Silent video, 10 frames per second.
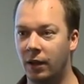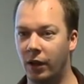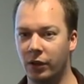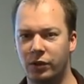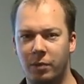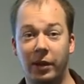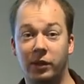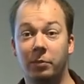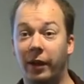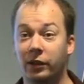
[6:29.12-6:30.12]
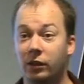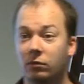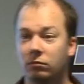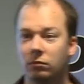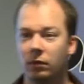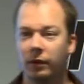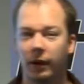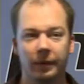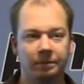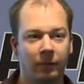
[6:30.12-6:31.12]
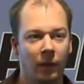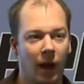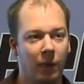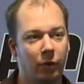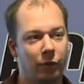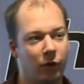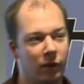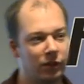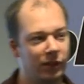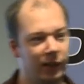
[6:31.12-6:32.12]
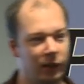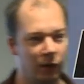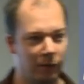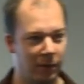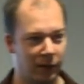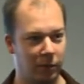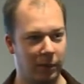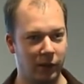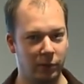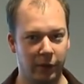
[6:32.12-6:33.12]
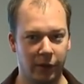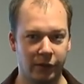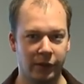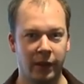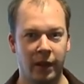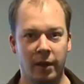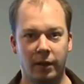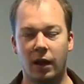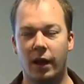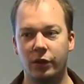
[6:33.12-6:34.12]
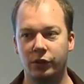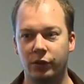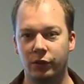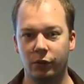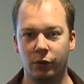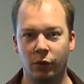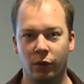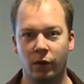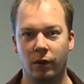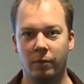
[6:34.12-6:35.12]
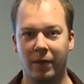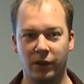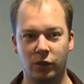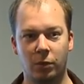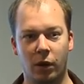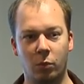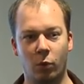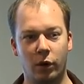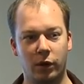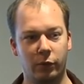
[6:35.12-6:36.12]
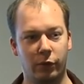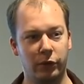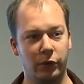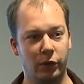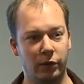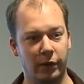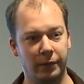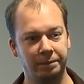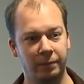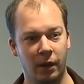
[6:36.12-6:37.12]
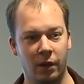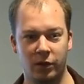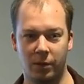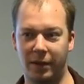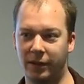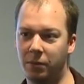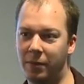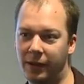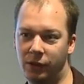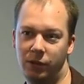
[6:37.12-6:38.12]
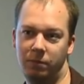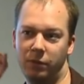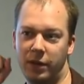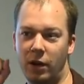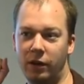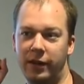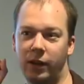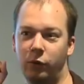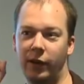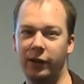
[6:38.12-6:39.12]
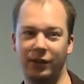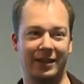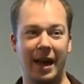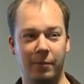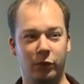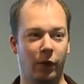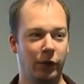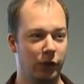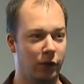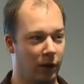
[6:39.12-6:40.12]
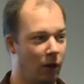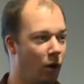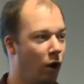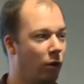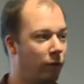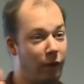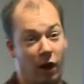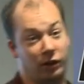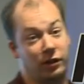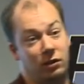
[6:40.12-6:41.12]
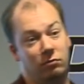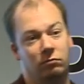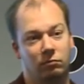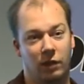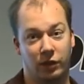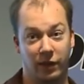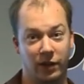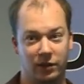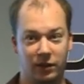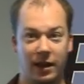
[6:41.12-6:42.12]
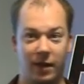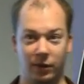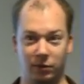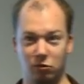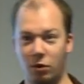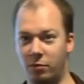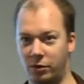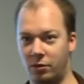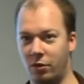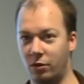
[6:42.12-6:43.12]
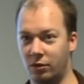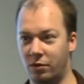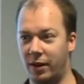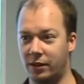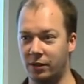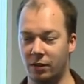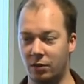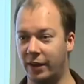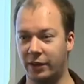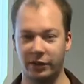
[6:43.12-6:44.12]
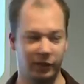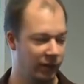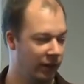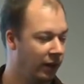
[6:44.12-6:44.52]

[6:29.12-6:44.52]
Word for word: also Apache Bench. Uh, I prefer Siege over Apache Bench because it allows you to benchmark more than one URL. Apache Bench, the only thing it really does is handles one URL fast, as fast as it can with numerous concurrent connections